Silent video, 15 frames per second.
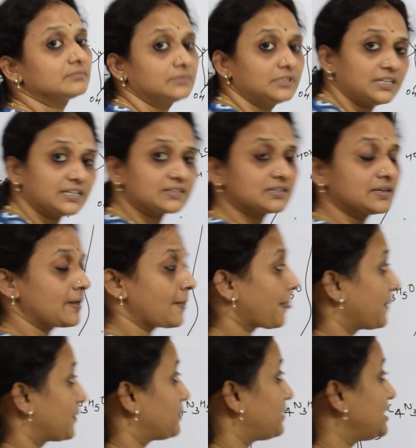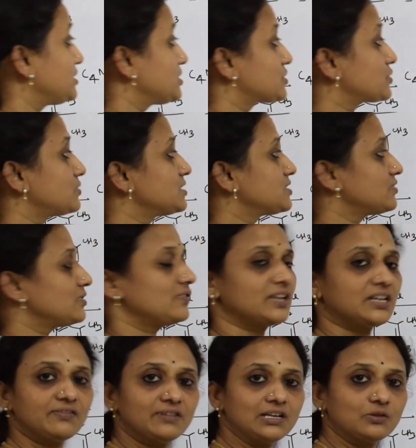Yes, so biology students will
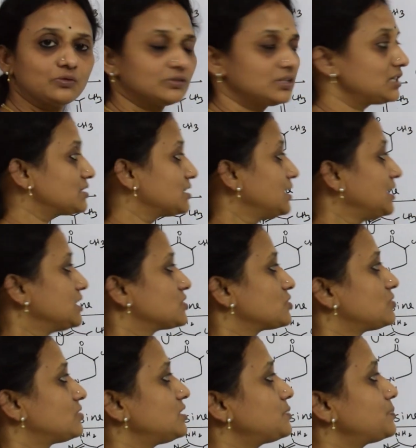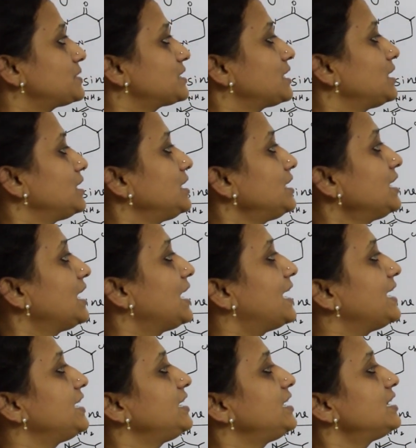very well know this. So this particular link,
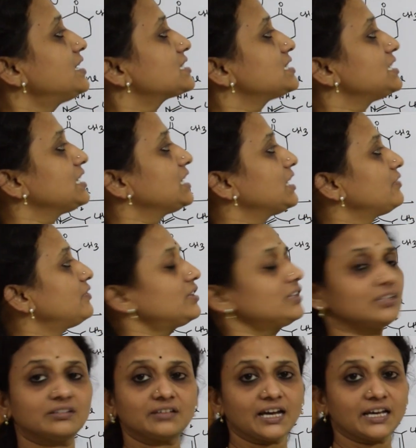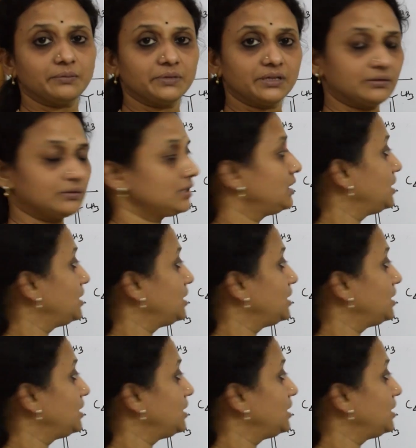adenine is linking with thymine.